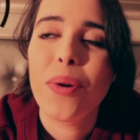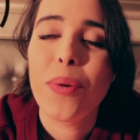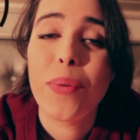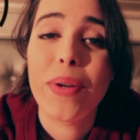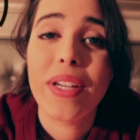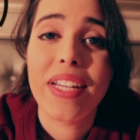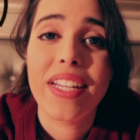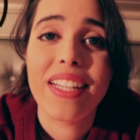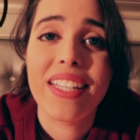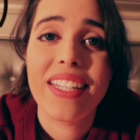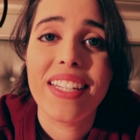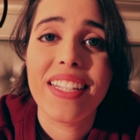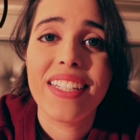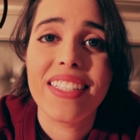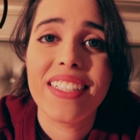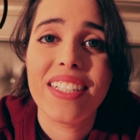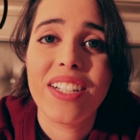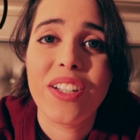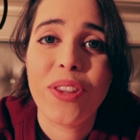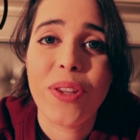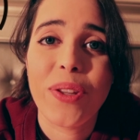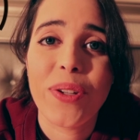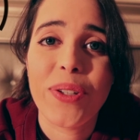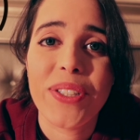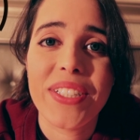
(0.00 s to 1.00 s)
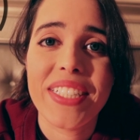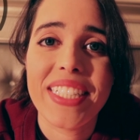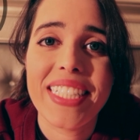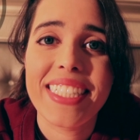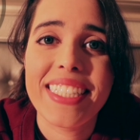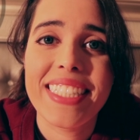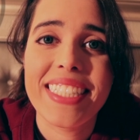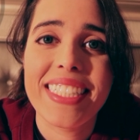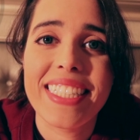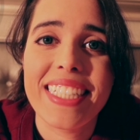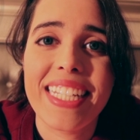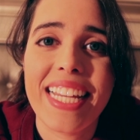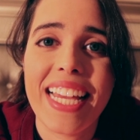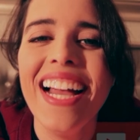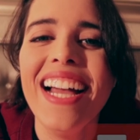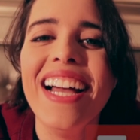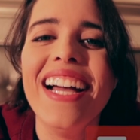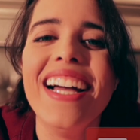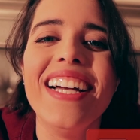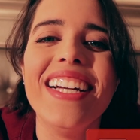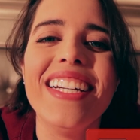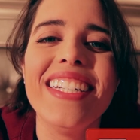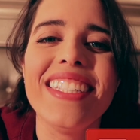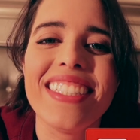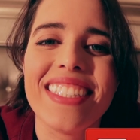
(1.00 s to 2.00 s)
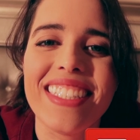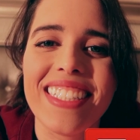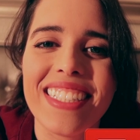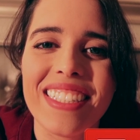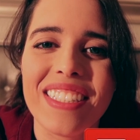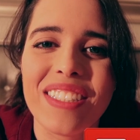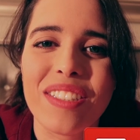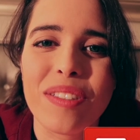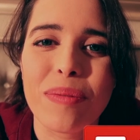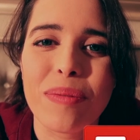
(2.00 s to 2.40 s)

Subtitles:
weekly on Thursdays, and click the